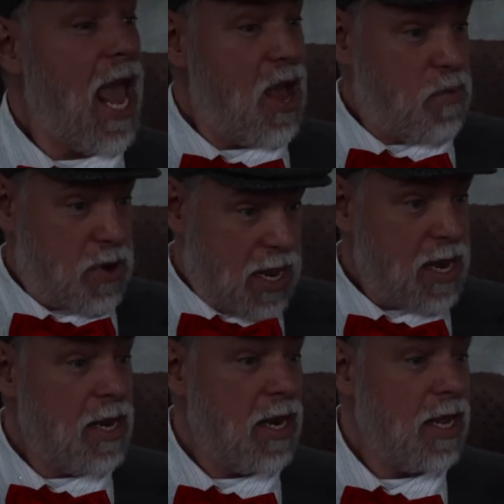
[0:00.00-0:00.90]

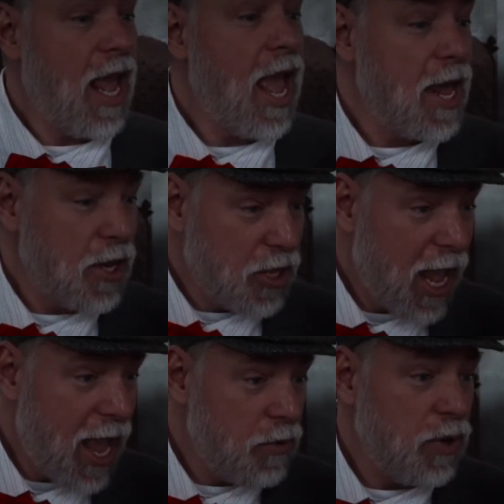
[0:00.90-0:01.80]
Gary, Indiana,
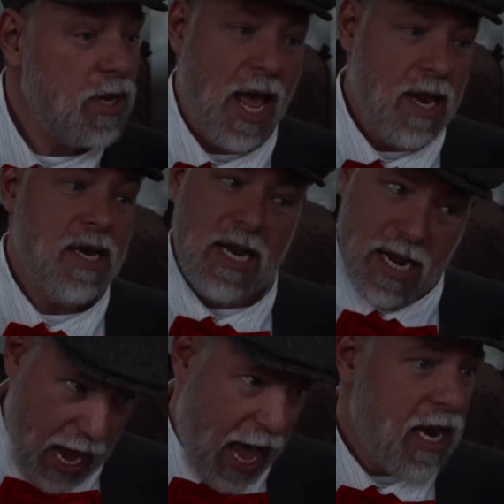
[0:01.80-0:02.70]
Gary,
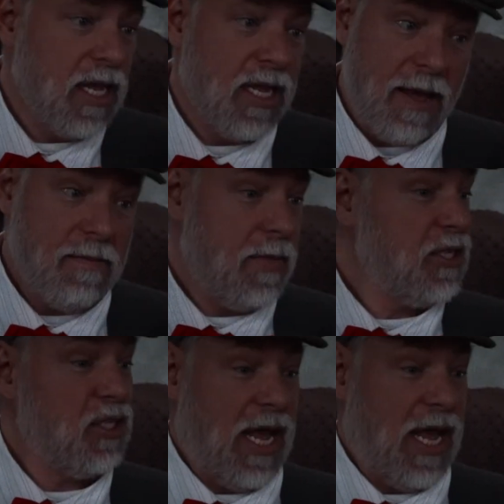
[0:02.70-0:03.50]
Indiana. Let me